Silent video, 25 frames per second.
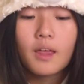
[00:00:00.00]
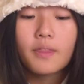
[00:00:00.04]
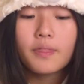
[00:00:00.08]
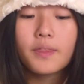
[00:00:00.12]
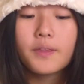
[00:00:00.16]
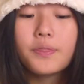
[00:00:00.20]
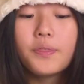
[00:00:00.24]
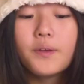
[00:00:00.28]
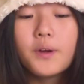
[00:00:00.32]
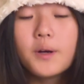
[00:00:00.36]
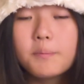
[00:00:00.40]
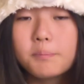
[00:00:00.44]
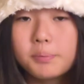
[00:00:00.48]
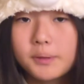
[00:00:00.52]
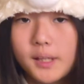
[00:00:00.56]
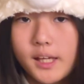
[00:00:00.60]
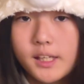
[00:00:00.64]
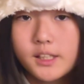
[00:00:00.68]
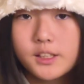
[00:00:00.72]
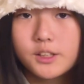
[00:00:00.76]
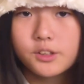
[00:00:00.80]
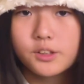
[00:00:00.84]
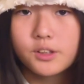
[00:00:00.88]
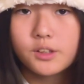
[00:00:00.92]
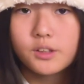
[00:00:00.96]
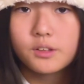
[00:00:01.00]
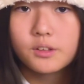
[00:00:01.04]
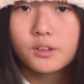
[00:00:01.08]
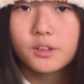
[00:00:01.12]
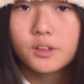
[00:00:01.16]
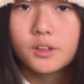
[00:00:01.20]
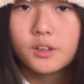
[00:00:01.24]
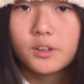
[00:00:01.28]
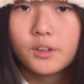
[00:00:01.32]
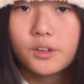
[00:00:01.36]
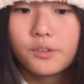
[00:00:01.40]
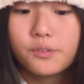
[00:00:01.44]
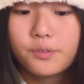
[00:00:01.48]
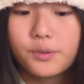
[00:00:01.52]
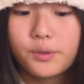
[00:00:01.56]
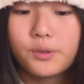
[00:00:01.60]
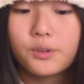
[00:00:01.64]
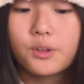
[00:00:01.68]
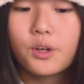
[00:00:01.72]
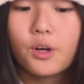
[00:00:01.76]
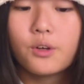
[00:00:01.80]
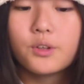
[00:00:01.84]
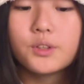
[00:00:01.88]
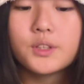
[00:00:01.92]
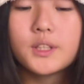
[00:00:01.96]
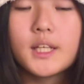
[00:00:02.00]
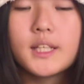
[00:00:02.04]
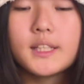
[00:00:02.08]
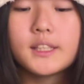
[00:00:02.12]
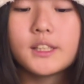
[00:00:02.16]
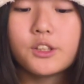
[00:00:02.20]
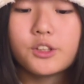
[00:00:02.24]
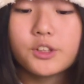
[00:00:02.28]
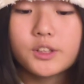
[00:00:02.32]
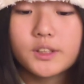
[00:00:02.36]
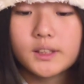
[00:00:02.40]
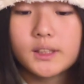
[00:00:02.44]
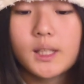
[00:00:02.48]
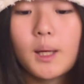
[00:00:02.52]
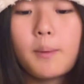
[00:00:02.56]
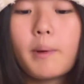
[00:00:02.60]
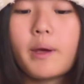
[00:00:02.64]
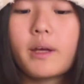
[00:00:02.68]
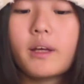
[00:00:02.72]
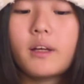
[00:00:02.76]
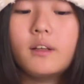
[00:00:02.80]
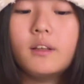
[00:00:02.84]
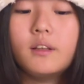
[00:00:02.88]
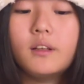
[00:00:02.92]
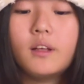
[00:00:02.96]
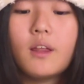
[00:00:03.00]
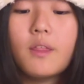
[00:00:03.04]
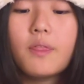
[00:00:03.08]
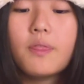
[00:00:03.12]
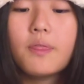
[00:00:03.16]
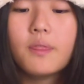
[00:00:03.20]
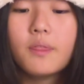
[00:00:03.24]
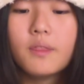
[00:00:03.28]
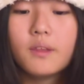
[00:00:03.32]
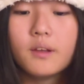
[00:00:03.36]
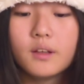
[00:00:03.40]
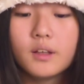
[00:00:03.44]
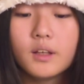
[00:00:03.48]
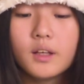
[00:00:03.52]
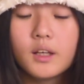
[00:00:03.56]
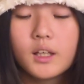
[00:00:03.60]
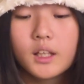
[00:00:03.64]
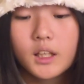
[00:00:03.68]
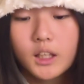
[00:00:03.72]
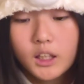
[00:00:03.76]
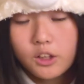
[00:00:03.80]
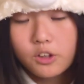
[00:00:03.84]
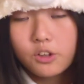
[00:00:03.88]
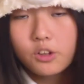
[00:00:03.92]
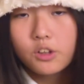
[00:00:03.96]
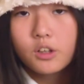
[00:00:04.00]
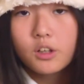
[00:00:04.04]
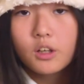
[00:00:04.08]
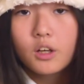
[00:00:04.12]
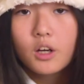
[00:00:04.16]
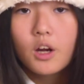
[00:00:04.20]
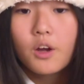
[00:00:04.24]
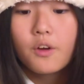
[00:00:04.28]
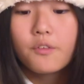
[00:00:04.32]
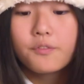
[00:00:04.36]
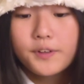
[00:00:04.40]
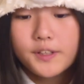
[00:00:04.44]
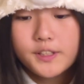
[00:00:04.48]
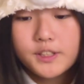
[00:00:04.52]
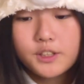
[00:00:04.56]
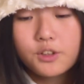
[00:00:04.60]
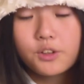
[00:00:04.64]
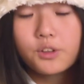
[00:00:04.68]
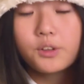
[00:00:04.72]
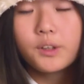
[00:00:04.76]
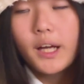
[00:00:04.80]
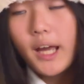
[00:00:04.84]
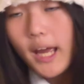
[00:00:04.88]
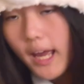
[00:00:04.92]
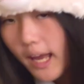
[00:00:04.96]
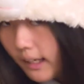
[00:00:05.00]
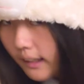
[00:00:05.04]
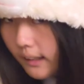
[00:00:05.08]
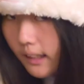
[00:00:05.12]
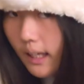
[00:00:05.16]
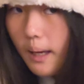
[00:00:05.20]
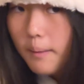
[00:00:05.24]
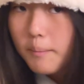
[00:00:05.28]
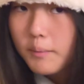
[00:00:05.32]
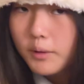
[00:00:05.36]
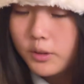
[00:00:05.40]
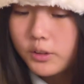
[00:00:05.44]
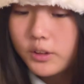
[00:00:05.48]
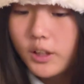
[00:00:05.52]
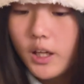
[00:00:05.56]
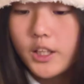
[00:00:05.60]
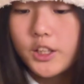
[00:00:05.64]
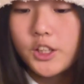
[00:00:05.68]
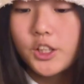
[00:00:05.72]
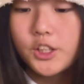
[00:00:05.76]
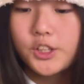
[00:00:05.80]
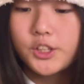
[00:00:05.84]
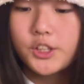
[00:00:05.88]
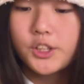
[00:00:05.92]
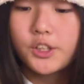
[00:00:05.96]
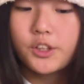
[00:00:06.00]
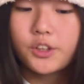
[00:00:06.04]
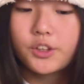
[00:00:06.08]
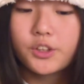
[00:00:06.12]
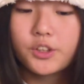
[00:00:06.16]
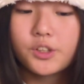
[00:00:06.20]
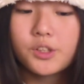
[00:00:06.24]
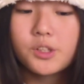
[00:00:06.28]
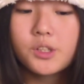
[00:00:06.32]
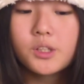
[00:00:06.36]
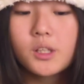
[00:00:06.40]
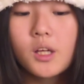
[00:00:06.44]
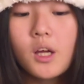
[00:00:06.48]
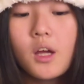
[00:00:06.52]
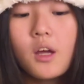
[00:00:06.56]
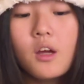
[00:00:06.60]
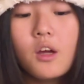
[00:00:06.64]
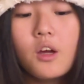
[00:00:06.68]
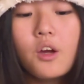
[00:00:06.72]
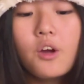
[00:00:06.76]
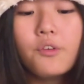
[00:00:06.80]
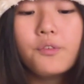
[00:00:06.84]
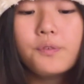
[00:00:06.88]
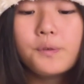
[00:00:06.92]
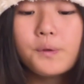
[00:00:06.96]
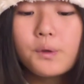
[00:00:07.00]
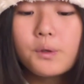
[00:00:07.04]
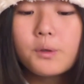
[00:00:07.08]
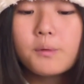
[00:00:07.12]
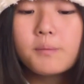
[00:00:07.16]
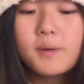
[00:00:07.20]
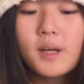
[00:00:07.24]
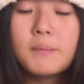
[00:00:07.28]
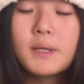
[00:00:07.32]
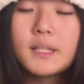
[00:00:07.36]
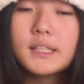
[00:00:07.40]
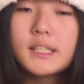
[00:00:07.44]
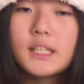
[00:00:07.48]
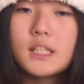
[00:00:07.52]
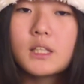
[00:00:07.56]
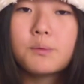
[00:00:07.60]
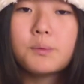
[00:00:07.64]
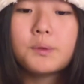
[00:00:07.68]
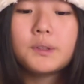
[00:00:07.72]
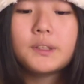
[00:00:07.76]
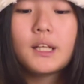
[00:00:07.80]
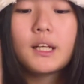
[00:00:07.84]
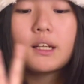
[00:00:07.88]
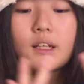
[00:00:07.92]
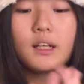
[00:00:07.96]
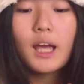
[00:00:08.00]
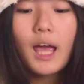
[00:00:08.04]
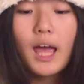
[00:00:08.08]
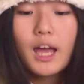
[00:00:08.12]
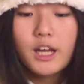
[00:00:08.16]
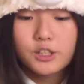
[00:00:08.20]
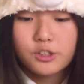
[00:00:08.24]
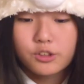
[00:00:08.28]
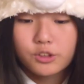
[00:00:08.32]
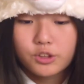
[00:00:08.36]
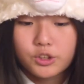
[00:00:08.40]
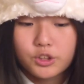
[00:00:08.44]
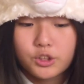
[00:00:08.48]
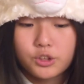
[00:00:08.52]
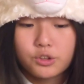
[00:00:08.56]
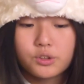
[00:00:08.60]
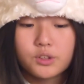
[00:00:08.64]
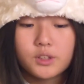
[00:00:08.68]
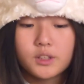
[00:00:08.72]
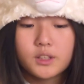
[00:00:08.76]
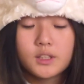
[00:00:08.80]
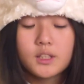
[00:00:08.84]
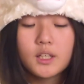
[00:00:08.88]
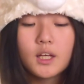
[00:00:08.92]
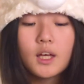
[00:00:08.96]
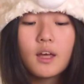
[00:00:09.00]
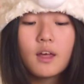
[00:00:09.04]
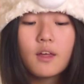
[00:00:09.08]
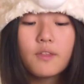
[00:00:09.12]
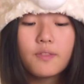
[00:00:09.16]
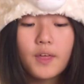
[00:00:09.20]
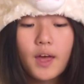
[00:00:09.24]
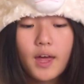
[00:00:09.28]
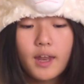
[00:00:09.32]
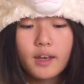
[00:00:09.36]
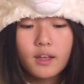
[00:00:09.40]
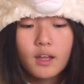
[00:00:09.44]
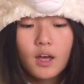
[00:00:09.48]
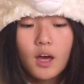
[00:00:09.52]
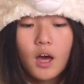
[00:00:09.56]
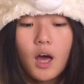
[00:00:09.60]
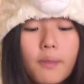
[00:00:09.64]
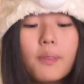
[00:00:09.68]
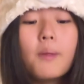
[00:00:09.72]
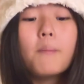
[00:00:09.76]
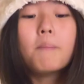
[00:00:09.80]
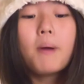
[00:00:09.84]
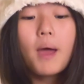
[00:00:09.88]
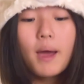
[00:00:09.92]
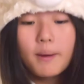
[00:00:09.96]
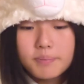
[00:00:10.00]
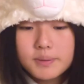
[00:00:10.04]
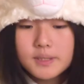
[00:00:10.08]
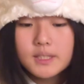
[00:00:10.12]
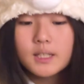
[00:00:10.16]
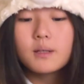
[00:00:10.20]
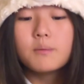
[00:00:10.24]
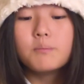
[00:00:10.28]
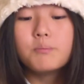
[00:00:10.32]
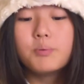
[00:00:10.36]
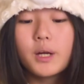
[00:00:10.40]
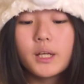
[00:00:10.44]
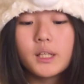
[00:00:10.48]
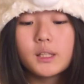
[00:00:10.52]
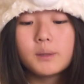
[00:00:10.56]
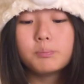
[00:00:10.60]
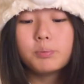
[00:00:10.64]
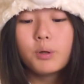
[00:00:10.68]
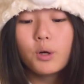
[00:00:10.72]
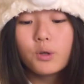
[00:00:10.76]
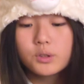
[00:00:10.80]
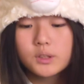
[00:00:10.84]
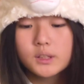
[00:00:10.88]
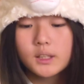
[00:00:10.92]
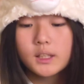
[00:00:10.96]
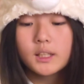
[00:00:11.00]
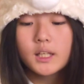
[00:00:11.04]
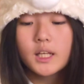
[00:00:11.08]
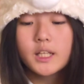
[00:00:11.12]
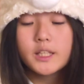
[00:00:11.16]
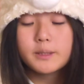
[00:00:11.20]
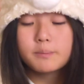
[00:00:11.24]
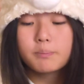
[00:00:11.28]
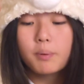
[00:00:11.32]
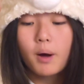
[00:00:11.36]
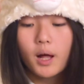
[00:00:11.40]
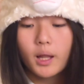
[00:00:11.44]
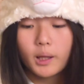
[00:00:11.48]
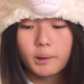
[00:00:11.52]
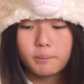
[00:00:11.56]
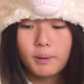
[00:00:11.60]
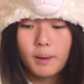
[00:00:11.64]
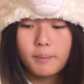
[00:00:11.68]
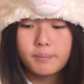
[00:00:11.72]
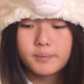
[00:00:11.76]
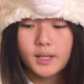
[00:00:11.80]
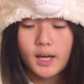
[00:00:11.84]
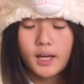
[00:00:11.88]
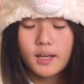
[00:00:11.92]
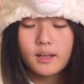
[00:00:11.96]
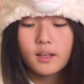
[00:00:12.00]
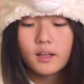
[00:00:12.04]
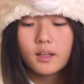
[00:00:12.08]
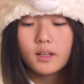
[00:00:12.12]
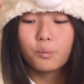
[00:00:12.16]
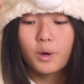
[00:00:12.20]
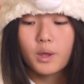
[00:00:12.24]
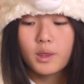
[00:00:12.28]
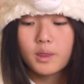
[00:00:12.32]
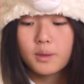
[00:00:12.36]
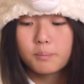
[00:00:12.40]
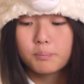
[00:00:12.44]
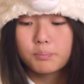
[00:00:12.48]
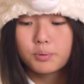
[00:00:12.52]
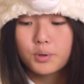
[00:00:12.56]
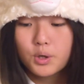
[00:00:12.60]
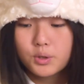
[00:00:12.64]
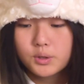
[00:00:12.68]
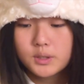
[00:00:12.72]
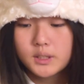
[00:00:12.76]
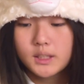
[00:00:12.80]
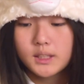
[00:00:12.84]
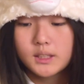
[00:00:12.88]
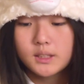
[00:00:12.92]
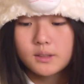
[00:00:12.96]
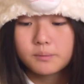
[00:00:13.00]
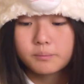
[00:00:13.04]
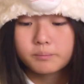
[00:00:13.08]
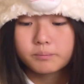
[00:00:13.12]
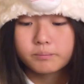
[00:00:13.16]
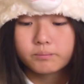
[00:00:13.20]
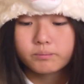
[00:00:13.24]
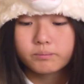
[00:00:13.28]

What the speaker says: The third place your food goes is your stomach. Here, physical and chemical digestion occurs. Food mixes with the gastric juices. Then, the pepsin breaks protein into polypeptide with protease.